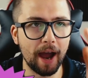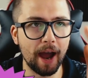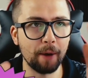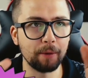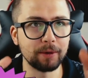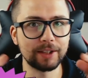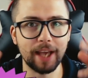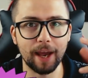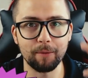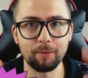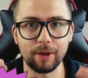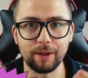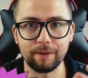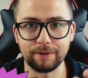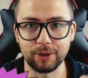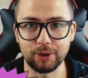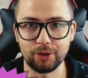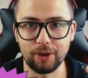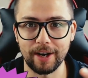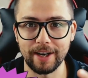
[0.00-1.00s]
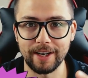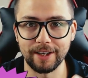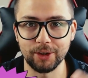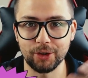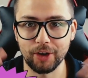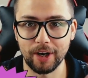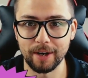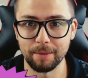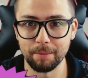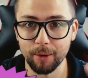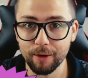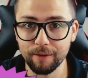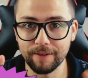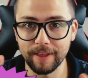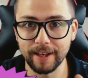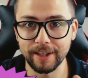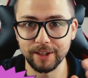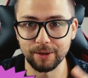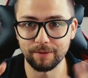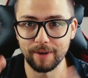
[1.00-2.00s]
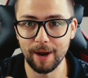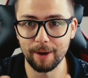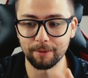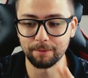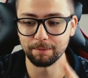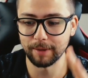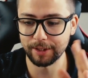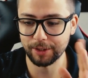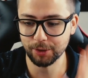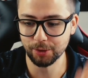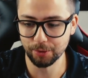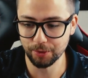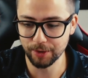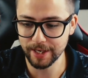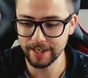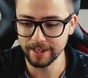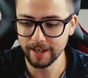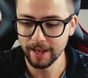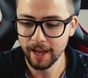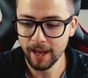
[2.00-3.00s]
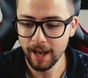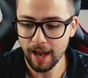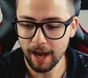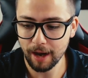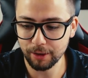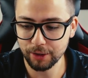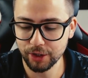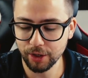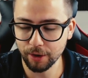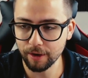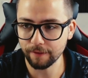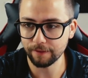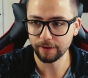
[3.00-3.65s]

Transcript: I, was getting really frustrated trying to move things around my screen. I'll show you